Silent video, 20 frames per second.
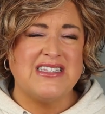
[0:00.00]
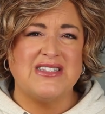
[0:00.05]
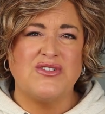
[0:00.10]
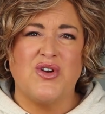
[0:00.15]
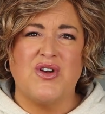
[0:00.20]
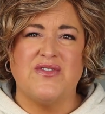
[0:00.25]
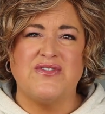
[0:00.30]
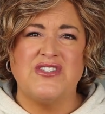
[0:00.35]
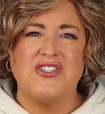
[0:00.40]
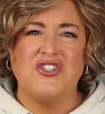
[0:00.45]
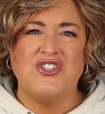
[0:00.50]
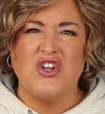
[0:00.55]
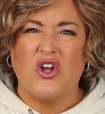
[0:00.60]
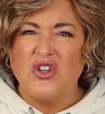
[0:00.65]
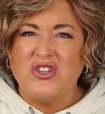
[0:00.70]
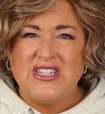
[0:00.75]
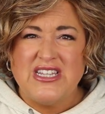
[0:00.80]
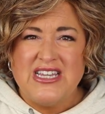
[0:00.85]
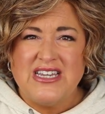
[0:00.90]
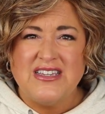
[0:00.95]
sort of
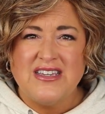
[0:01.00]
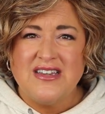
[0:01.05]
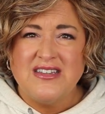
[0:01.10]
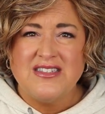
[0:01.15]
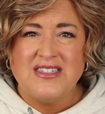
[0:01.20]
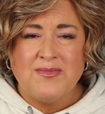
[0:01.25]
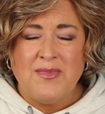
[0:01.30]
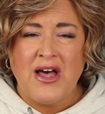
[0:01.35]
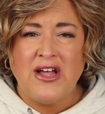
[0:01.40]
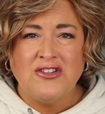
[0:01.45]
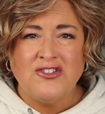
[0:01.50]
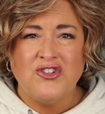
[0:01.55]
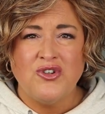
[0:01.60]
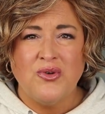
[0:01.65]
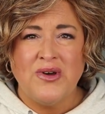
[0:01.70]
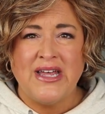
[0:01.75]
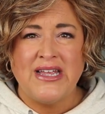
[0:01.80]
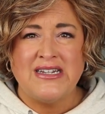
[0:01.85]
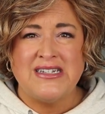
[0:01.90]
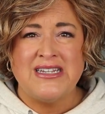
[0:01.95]
salty smell
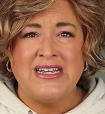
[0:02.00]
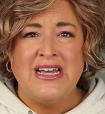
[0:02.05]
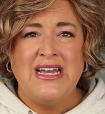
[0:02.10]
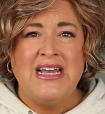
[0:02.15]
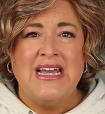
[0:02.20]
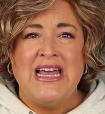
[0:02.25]
to it.